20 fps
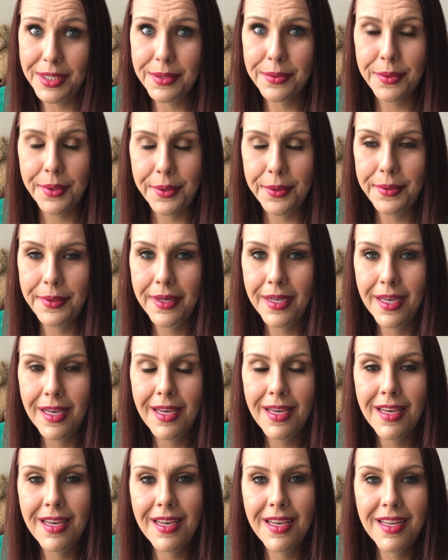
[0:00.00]
screwed.
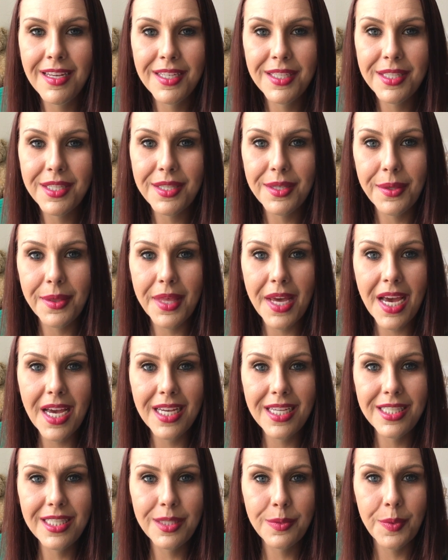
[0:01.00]
So
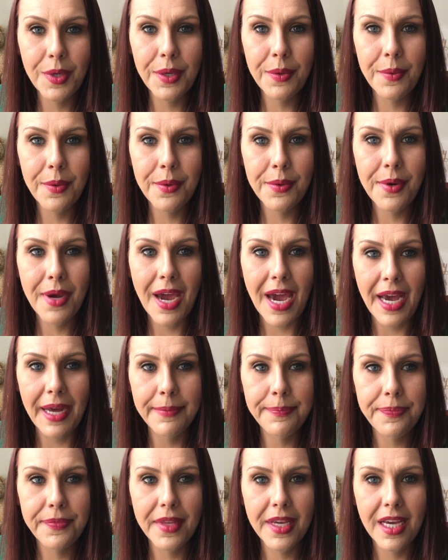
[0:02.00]
that is where we were
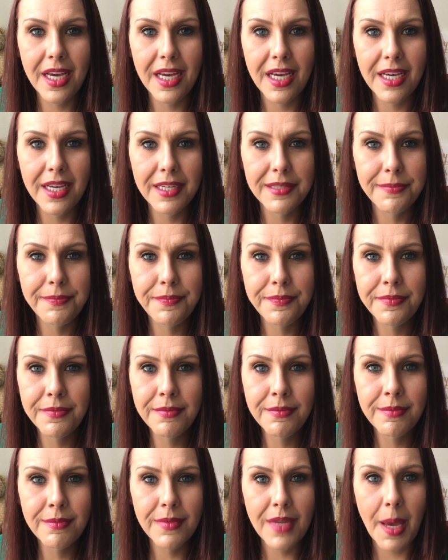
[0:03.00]
at.
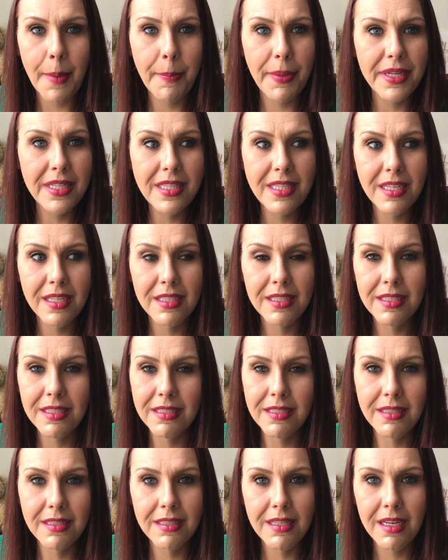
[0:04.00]
Up
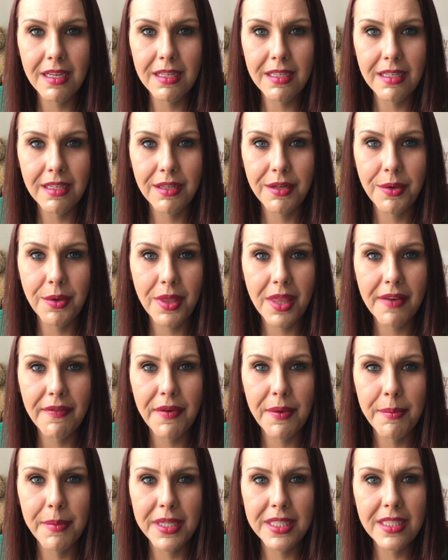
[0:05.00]
until
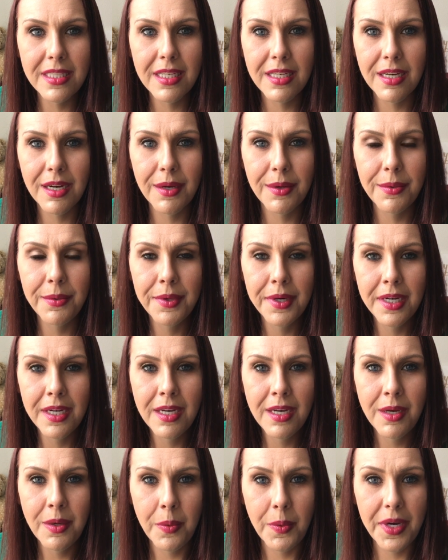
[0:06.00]
11 months ago,
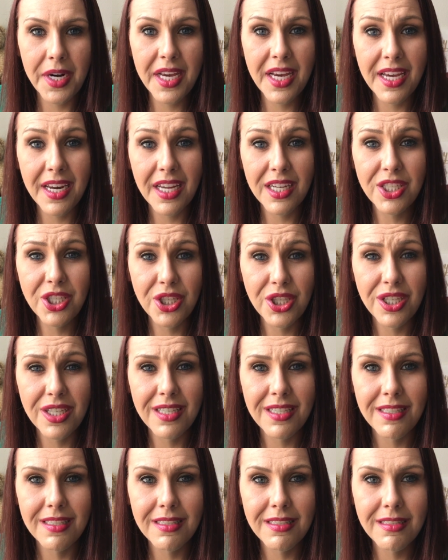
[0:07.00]
when I had
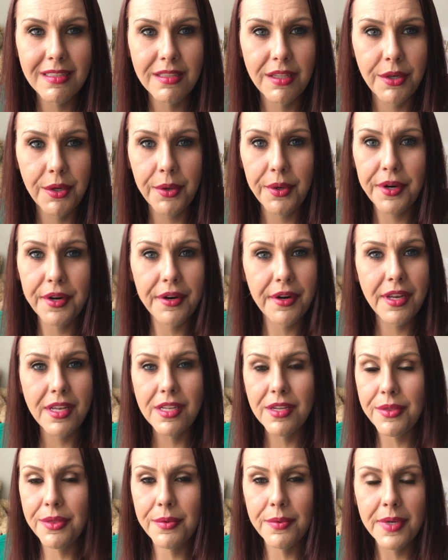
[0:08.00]
actually had already
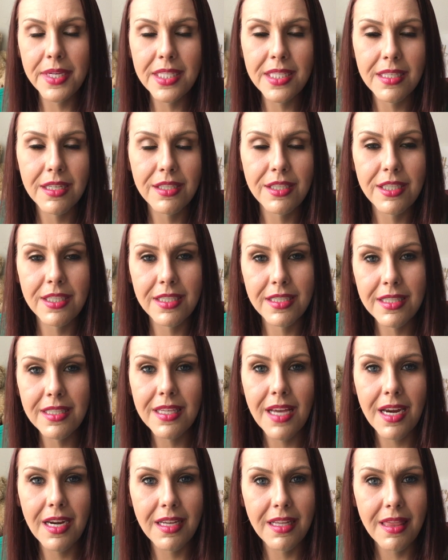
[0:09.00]
done the research and
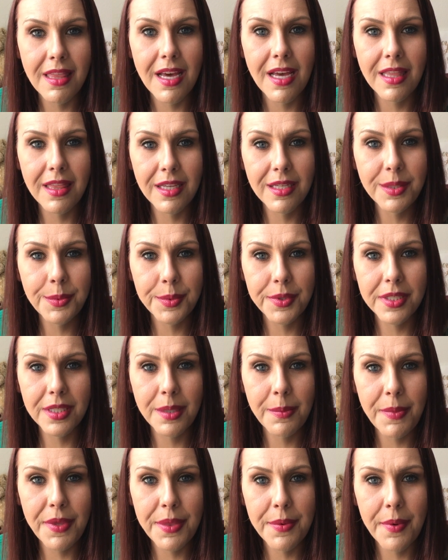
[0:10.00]
decided that this was
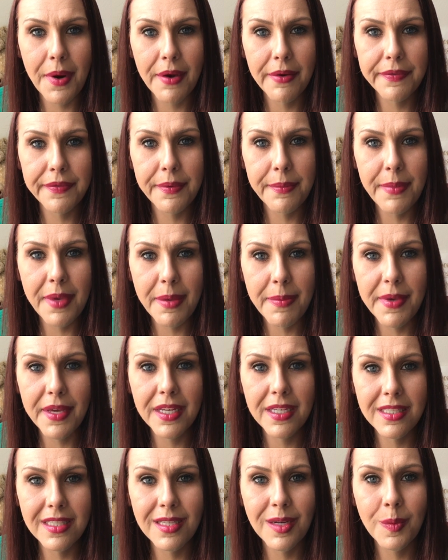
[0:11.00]
going to be the route for me
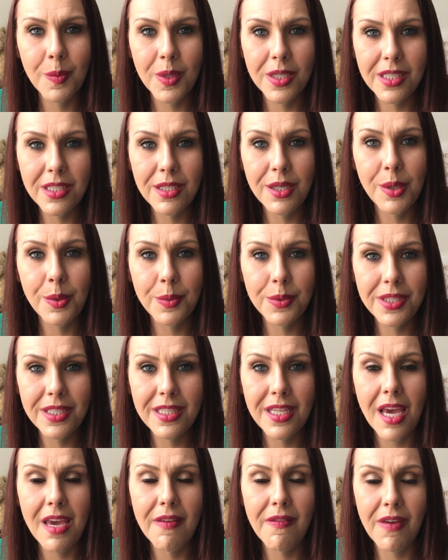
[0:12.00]
because there was no
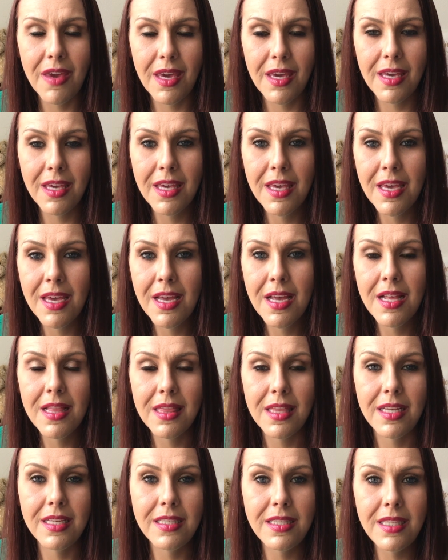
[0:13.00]
saving
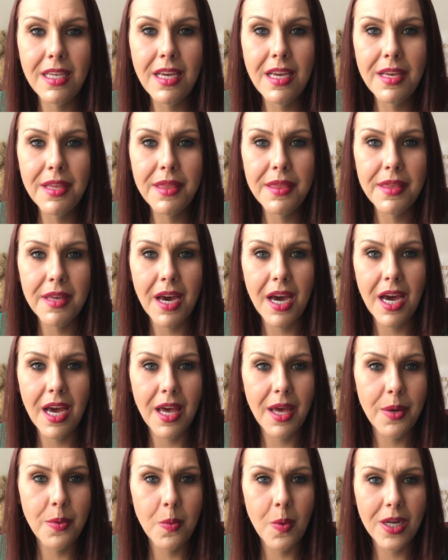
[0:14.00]
these teeth.
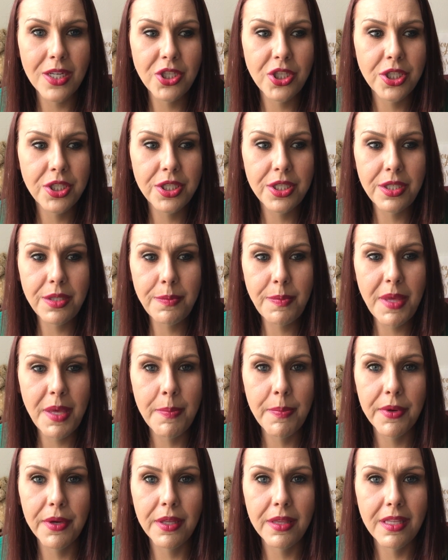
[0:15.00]
I had watched
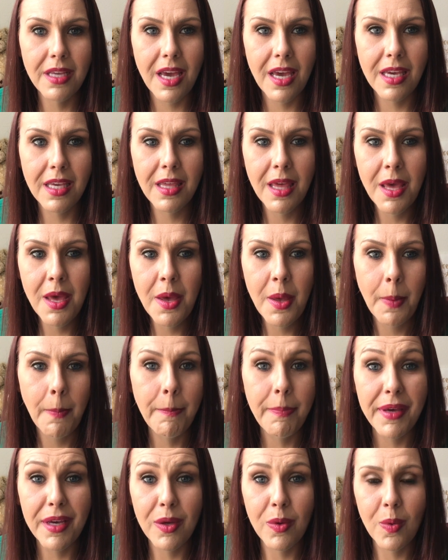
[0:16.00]
people like
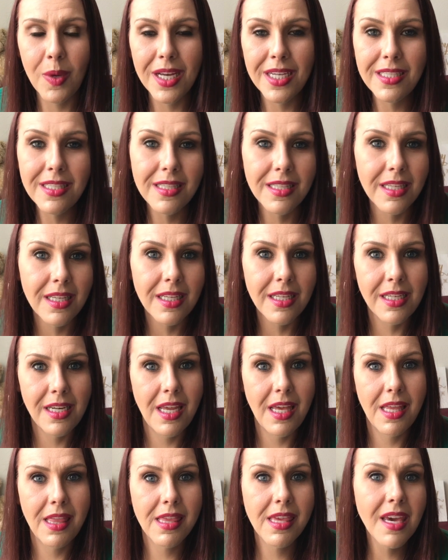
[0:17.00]
Bill Westland
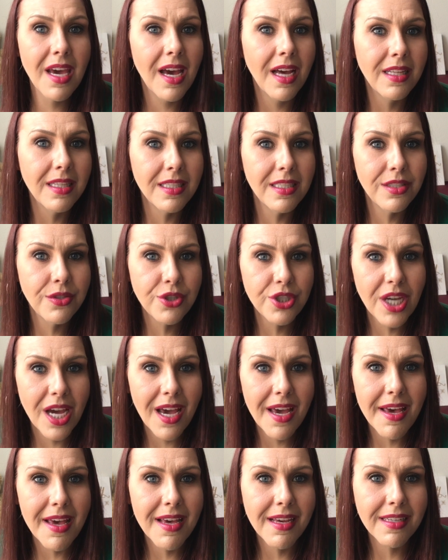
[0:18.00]
and Callan
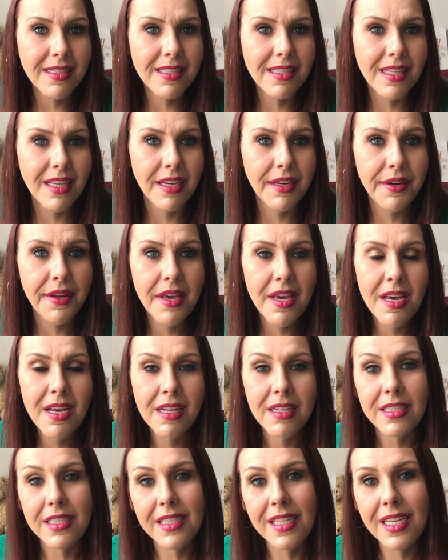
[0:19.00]
Jacks and
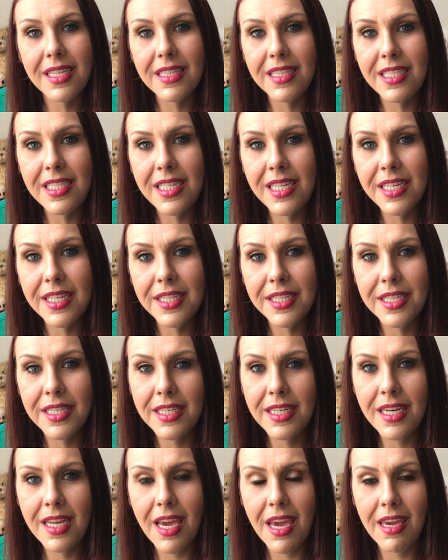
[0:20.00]

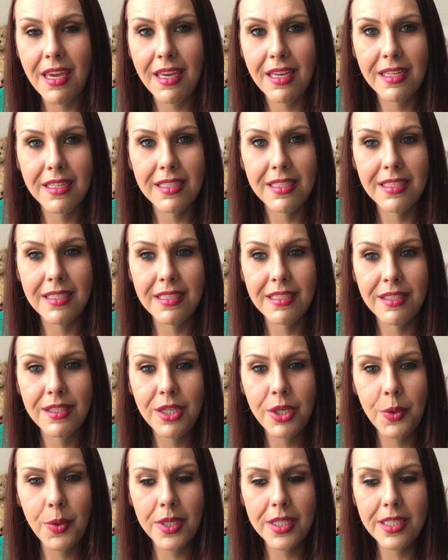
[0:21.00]
Lillian, and
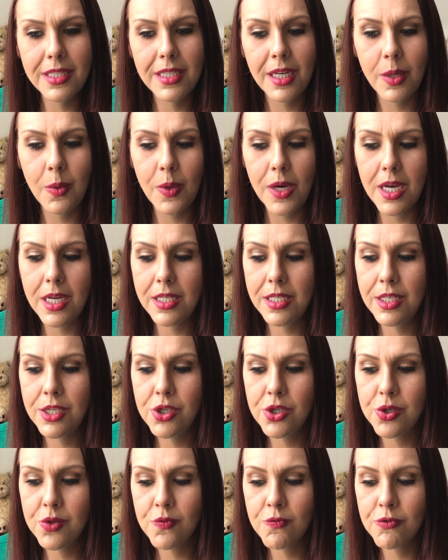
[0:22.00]
who else did I watch?
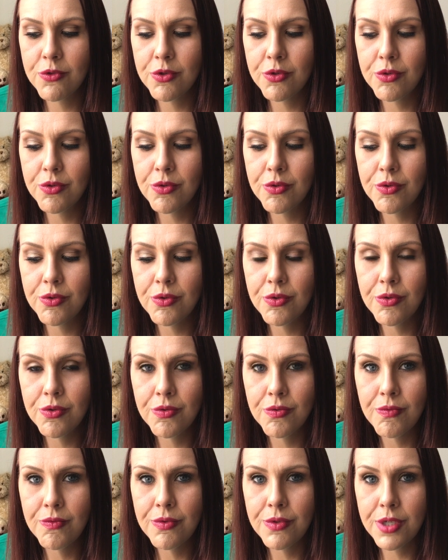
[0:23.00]

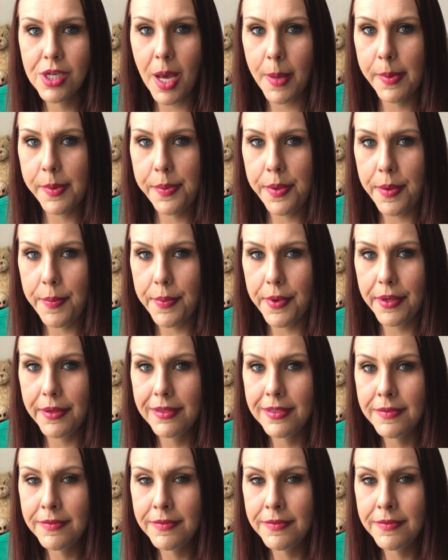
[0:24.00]
A couple people.